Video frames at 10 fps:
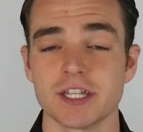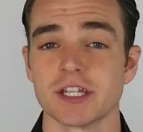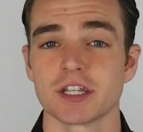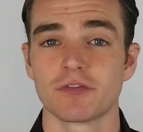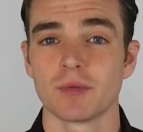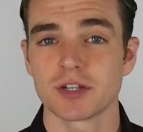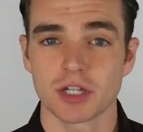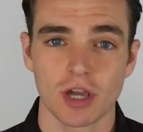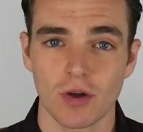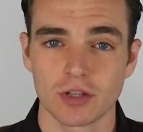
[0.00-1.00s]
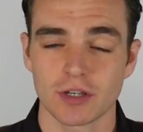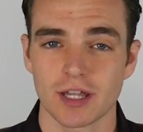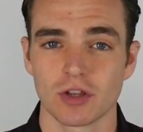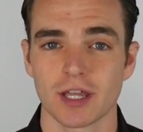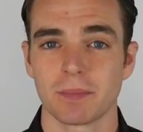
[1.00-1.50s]
Hey gents, a few months ago I took
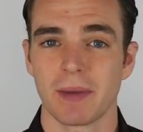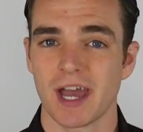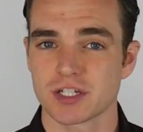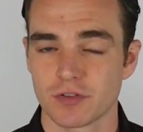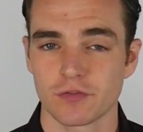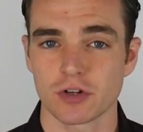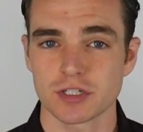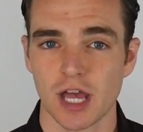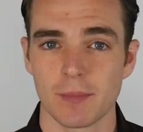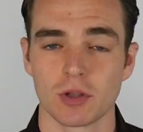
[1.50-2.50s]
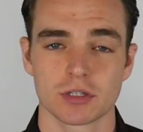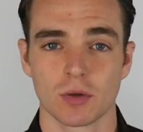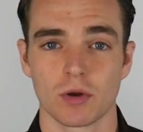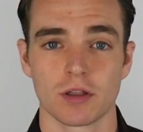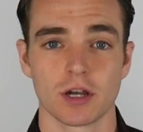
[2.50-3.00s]
a look at Batch for the first time. I looked
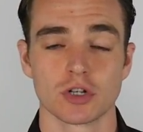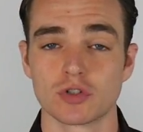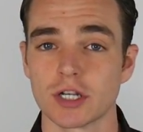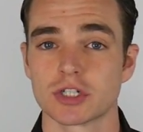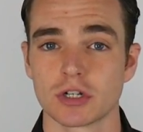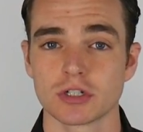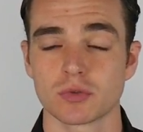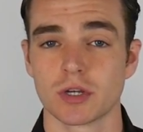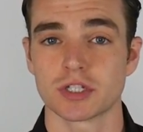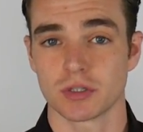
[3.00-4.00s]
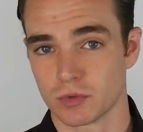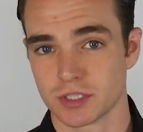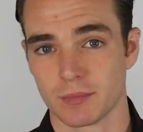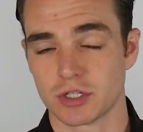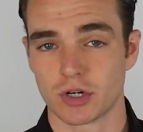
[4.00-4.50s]
at one of their dress shirts, which was
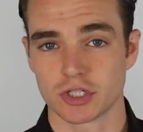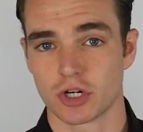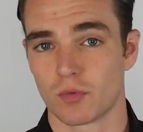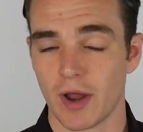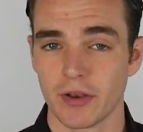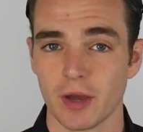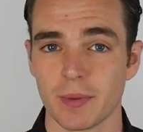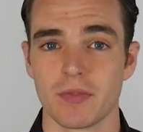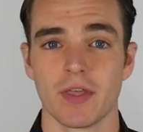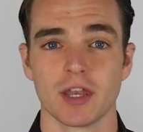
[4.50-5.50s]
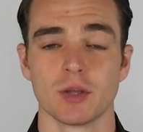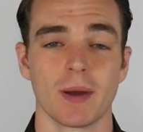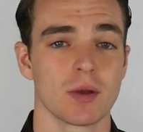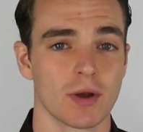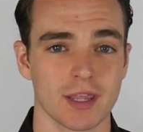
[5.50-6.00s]
in my dress shirt roundup, and then you
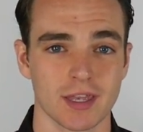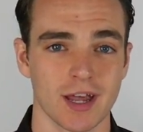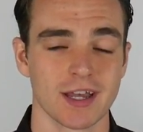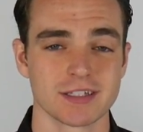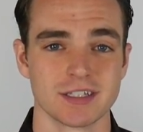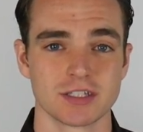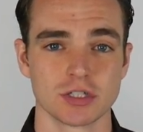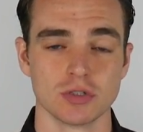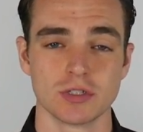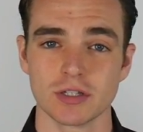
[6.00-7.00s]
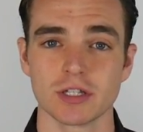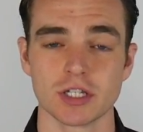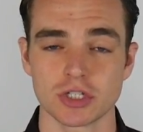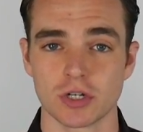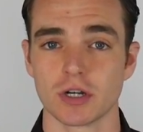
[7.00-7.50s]
might recognize this
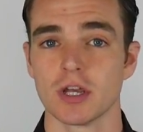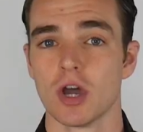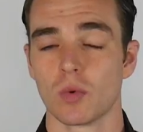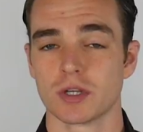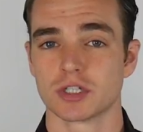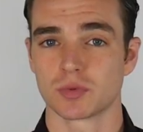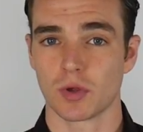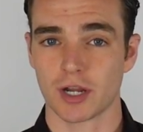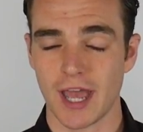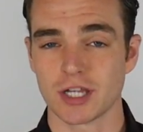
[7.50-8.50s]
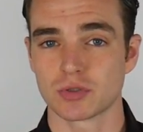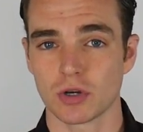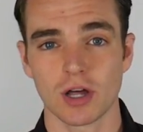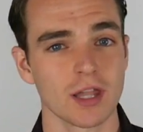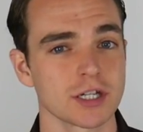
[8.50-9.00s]
utility shirt, which is their casual
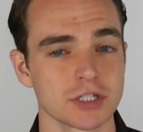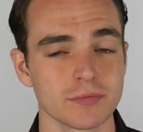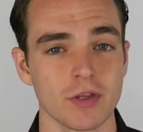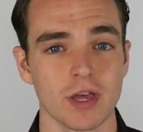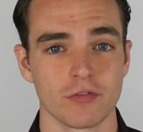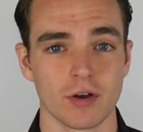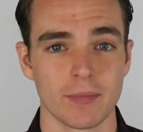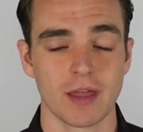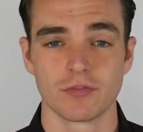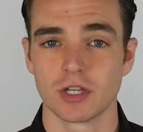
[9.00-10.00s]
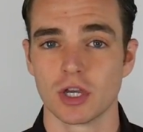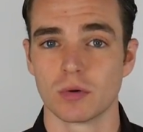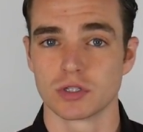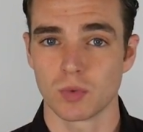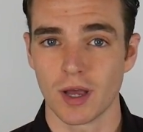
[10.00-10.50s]
collection from that
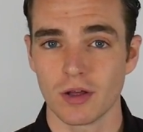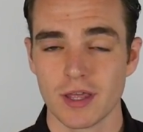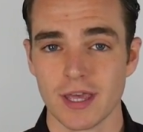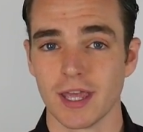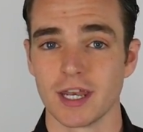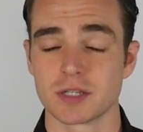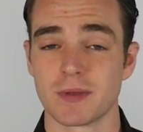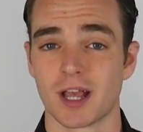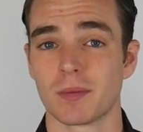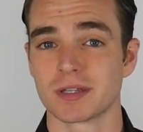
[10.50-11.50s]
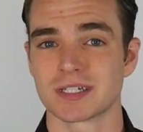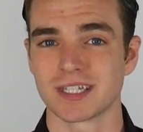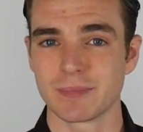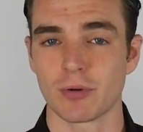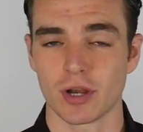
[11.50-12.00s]
video as well, and it's become the
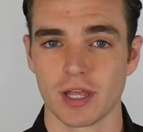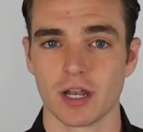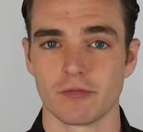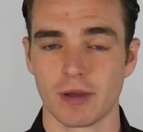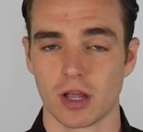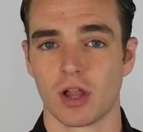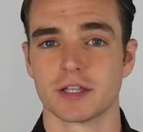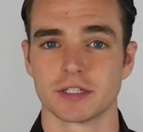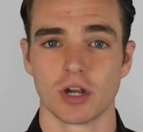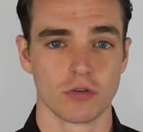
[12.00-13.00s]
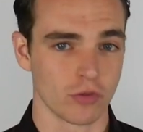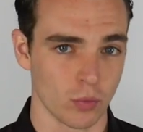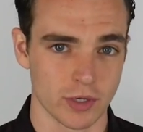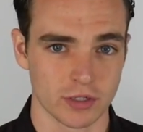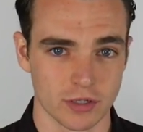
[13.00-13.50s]
sleeper hit of my closet over the
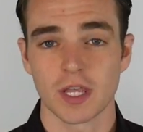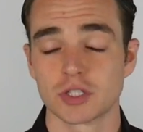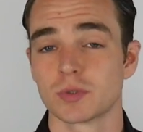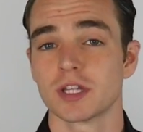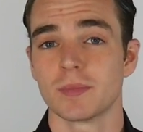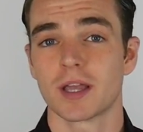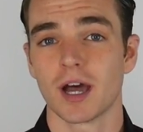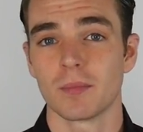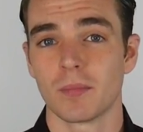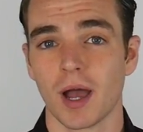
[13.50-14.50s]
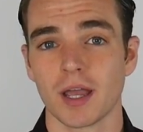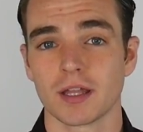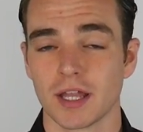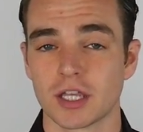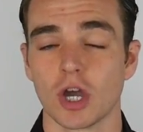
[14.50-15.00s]
winter. It's really become my
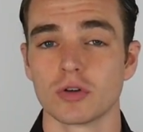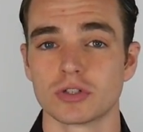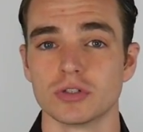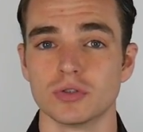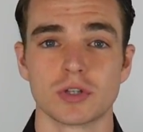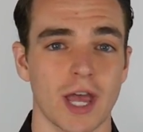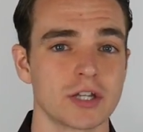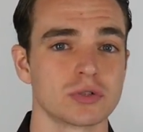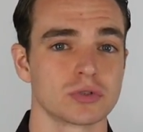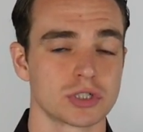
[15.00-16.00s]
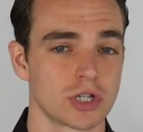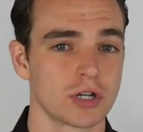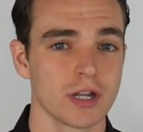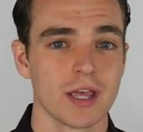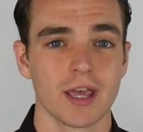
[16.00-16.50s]
go-to casual
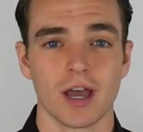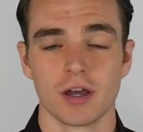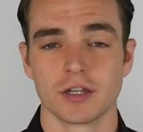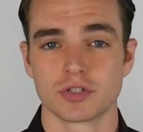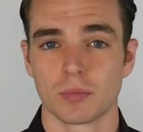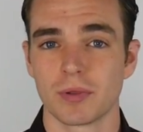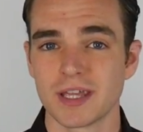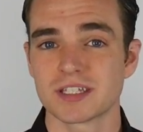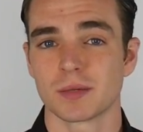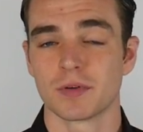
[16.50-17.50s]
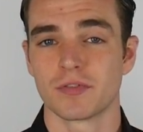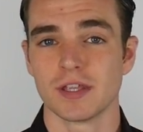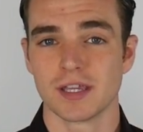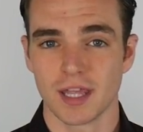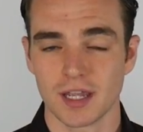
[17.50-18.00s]
shirt, and it's replaced some of
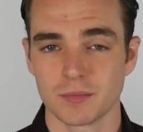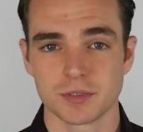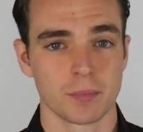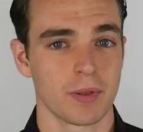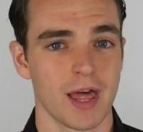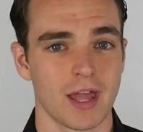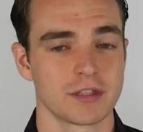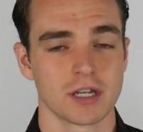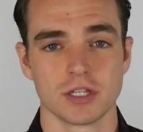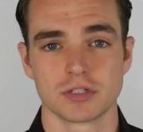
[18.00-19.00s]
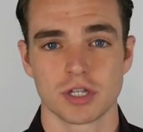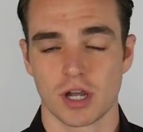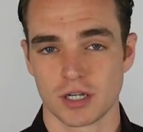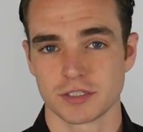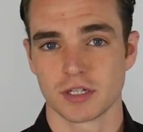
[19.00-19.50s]
the ginghams and plaids that I used to
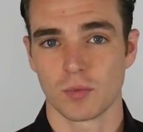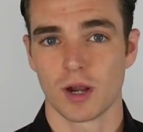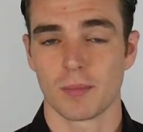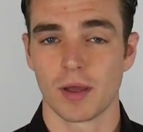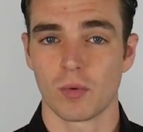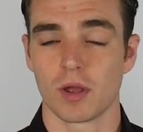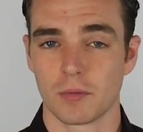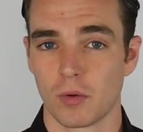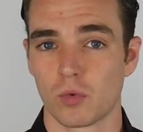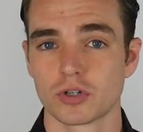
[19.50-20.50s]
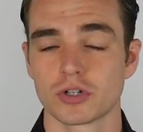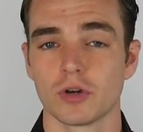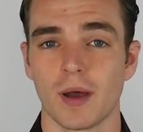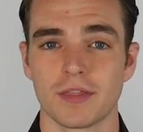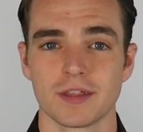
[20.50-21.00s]
constantly wear in my
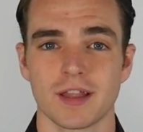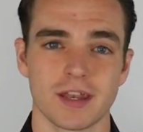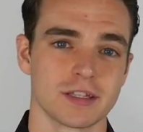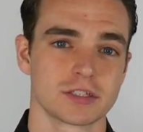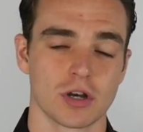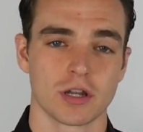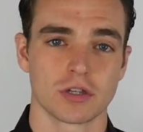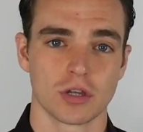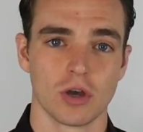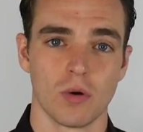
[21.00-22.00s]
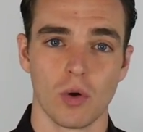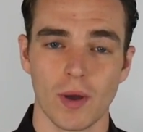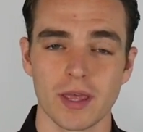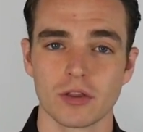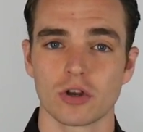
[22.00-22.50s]
wardrobe. I think that is starting to go
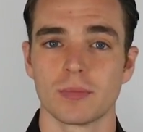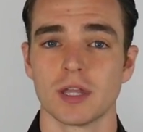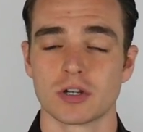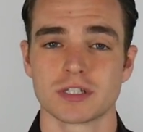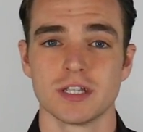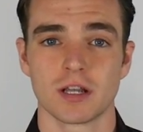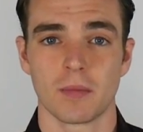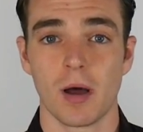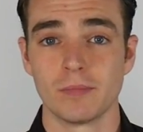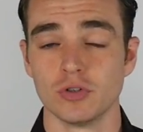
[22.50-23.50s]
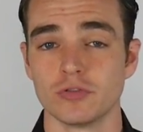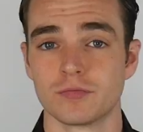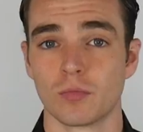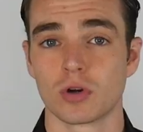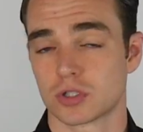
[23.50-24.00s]
away a little bit. You're seeing a
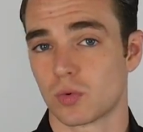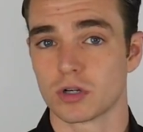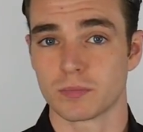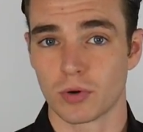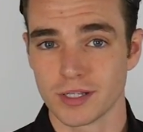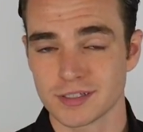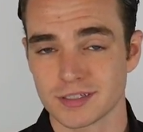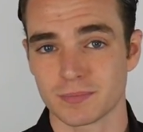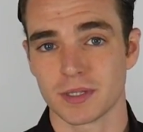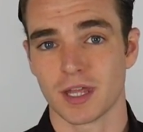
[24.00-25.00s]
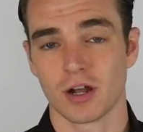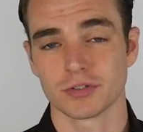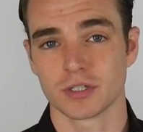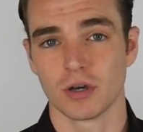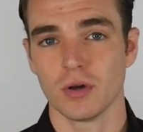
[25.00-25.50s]
move more toward prints, but then
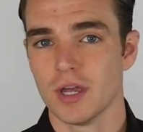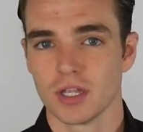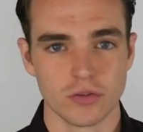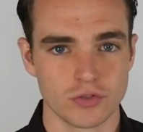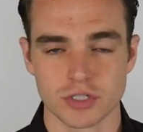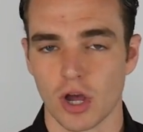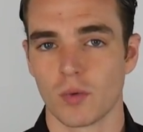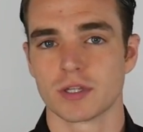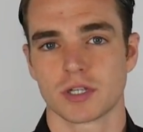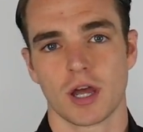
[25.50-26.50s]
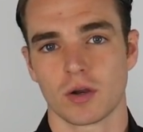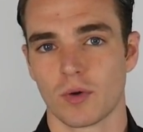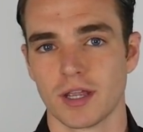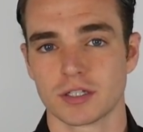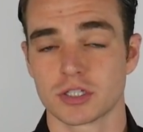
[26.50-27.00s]
also you've just always got
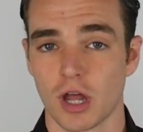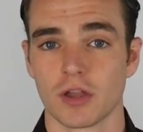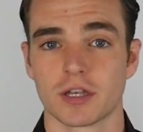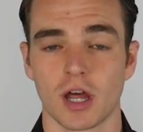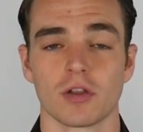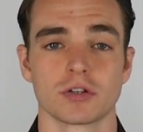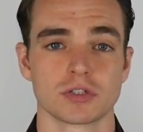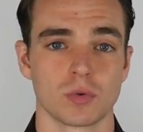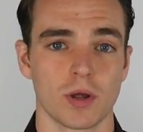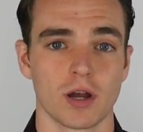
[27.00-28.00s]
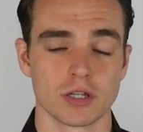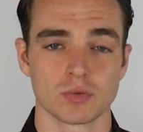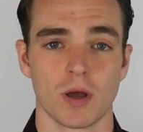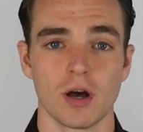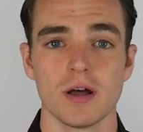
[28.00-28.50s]
great solid colors to wear as
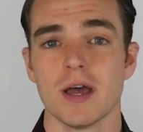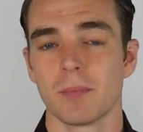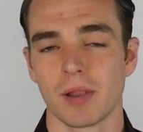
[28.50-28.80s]
well.